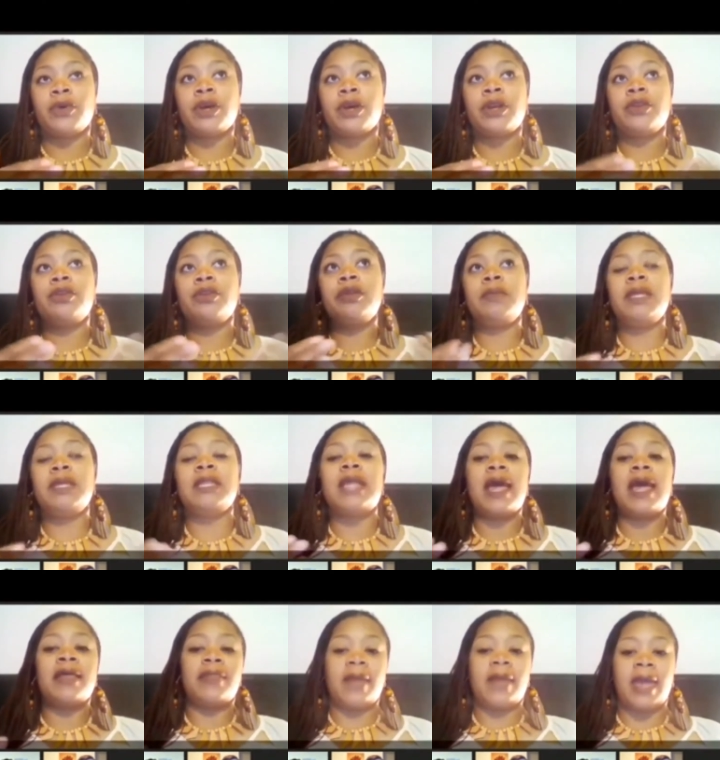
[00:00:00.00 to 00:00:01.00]
be
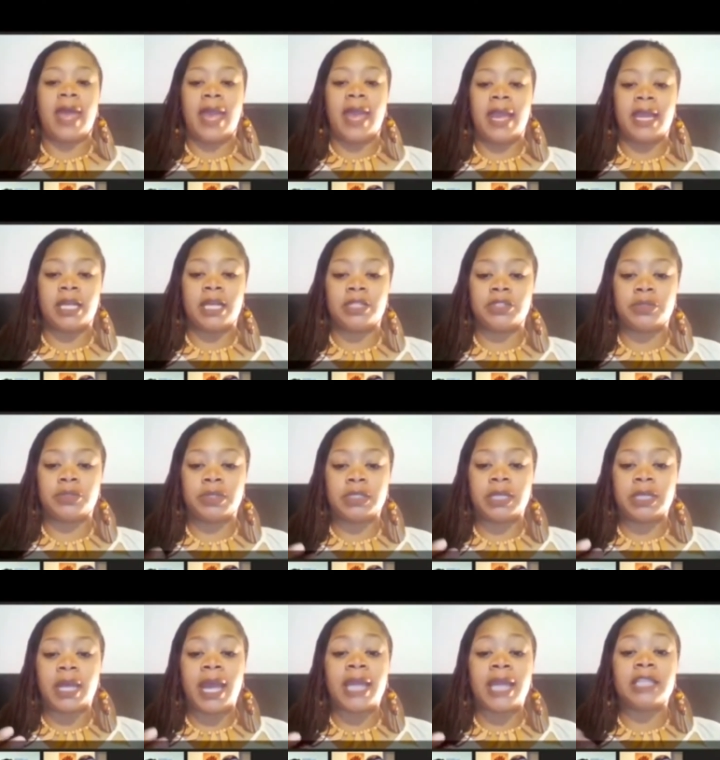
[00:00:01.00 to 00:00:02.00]
at that age, you're at
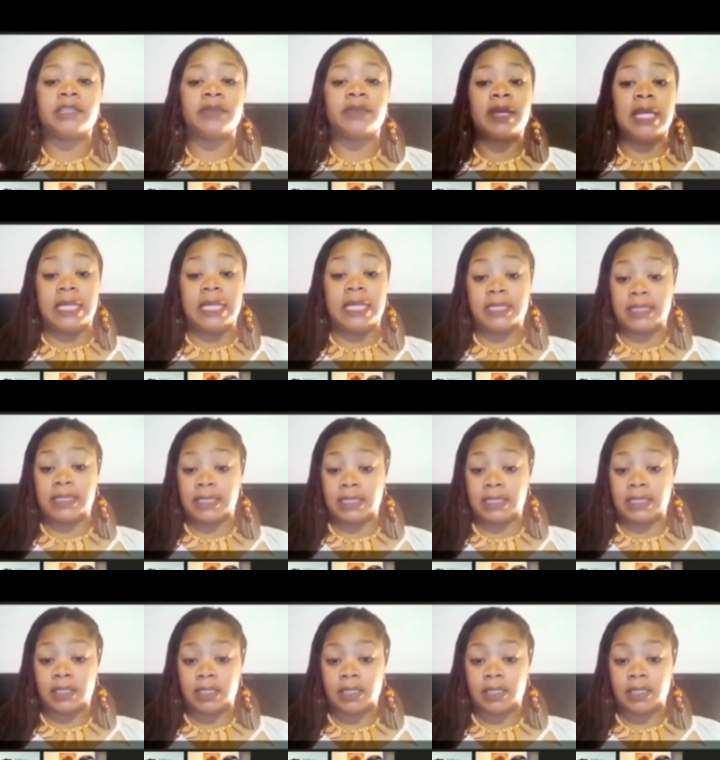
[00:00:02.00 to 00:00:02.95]
the age of innocence.